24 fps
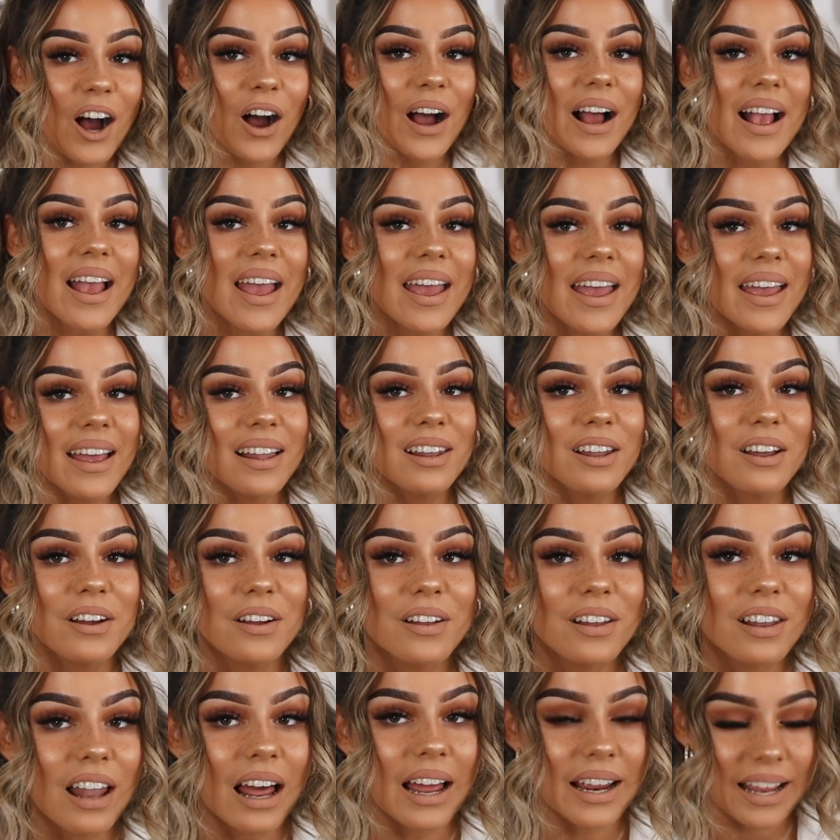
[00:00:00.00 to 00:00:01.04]
I
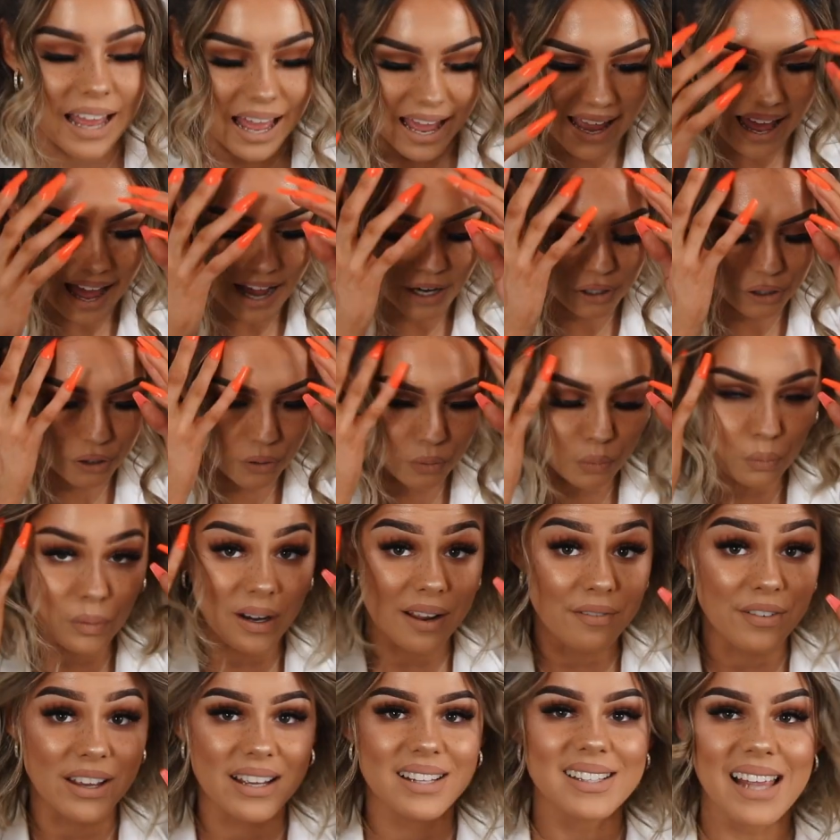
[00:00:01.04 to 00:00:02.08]
look like a actual
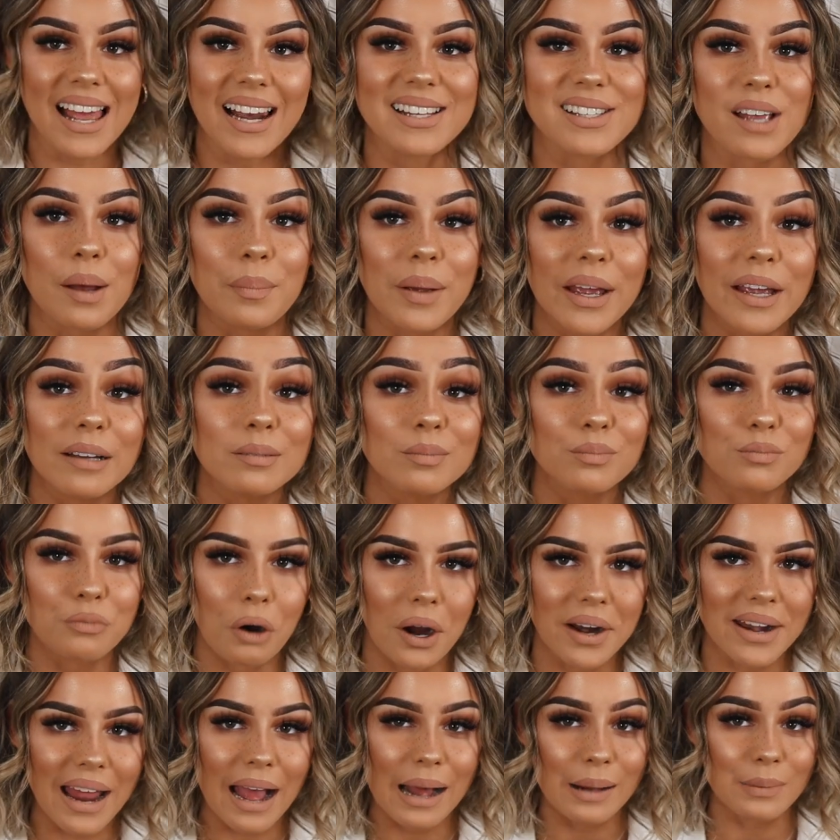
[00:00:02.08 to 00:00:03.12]
living Teletubby
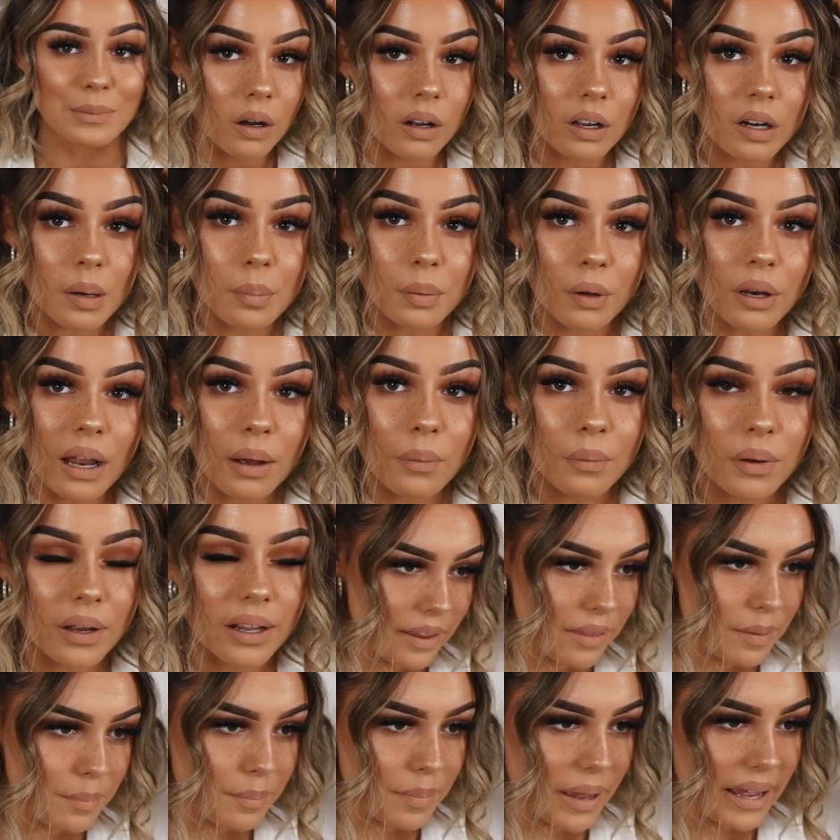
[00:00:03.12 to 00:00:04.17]
right now. I'm gonna pull out
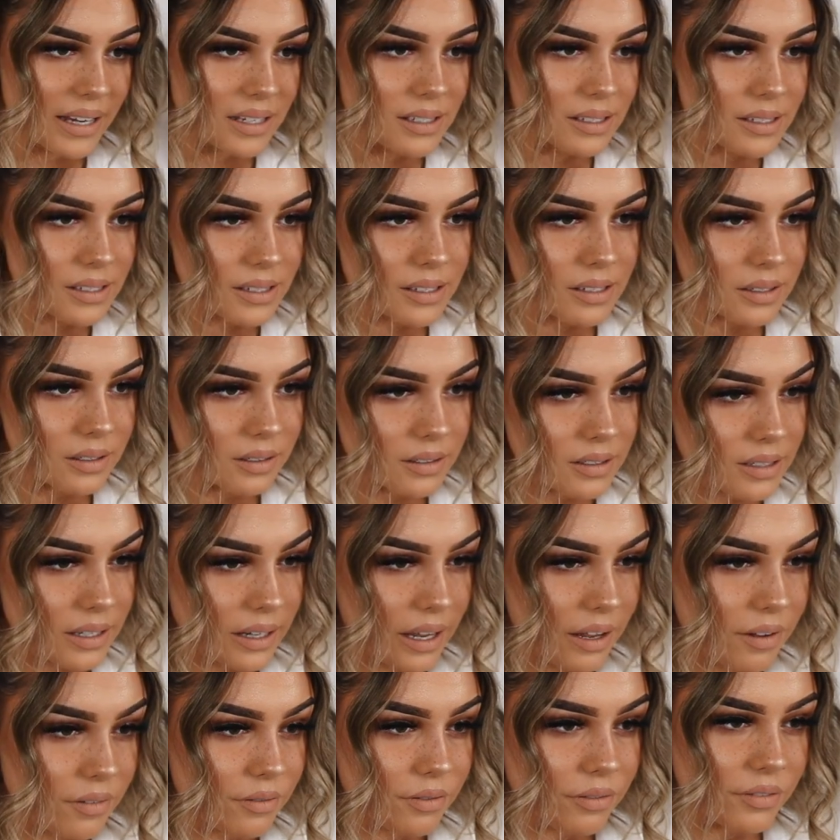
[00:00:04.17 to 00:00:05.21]
at the base to
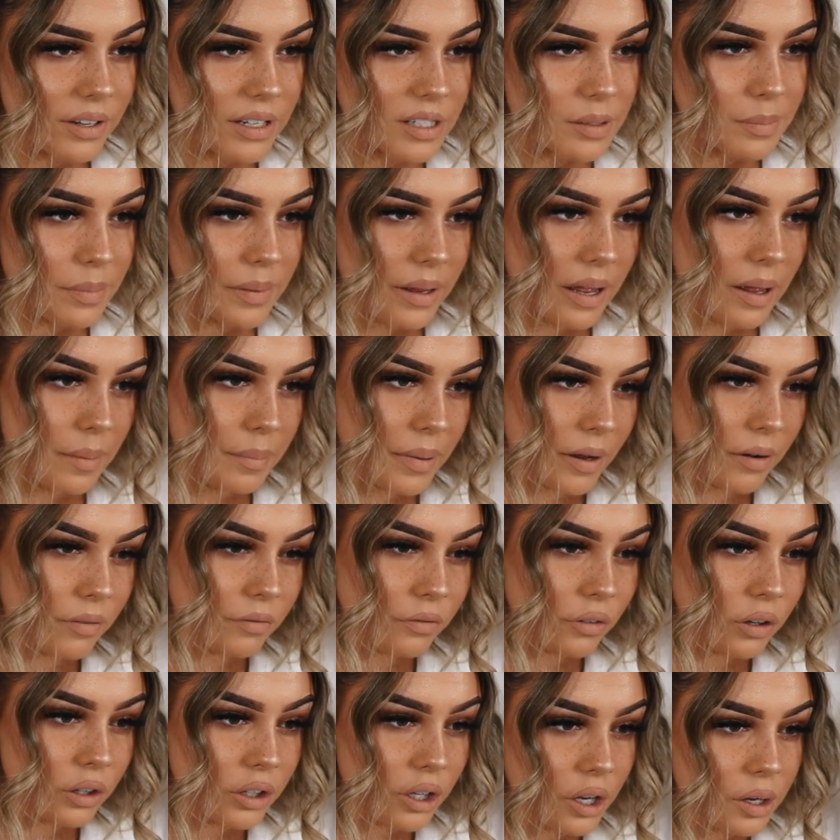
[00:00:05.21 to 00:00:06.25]
give this bit a bit of
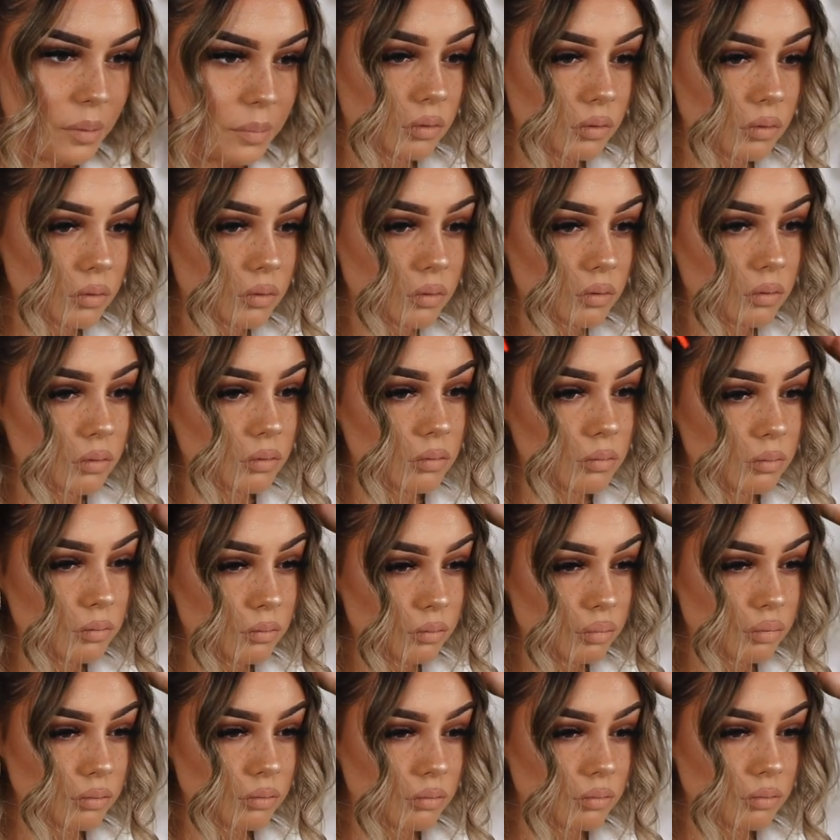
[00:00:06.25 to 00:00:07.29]
volume. Play around with the
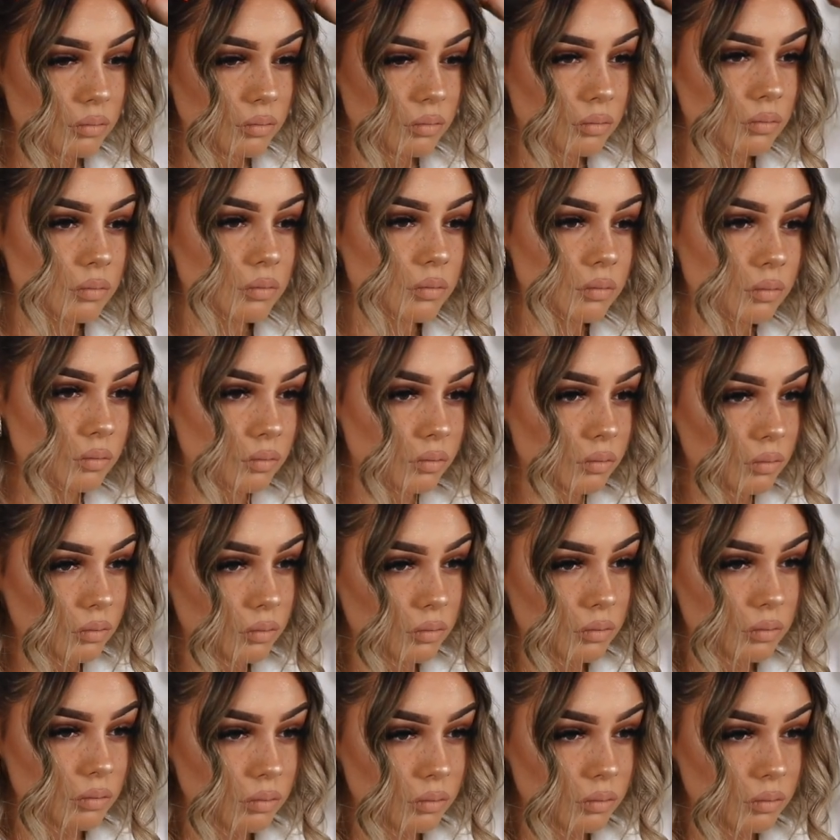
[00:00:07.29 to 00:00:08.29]
band to get it looking